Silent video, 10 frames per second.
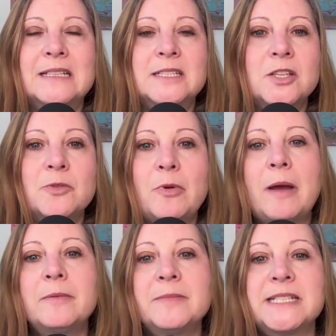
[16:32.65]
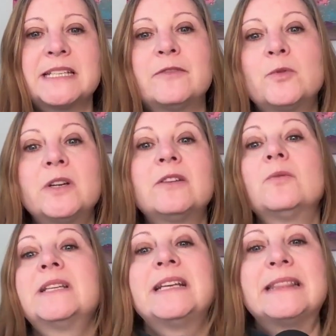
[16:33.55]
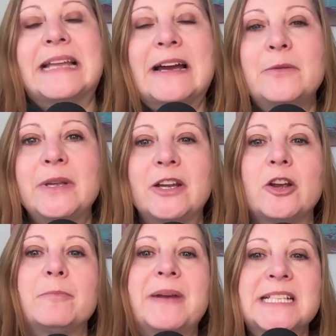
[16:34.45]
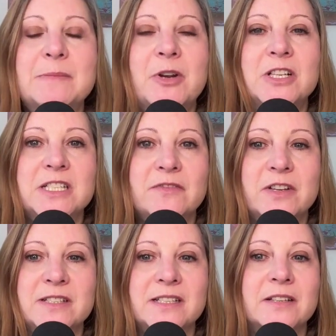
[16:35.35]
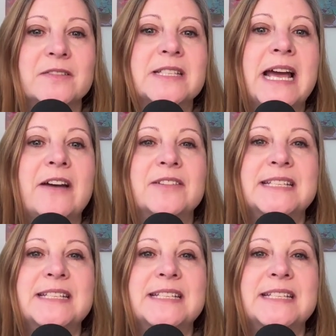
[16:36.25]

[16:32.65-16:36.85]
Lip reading: So the problem is, if we're only allowing our best parts of ourselves to have a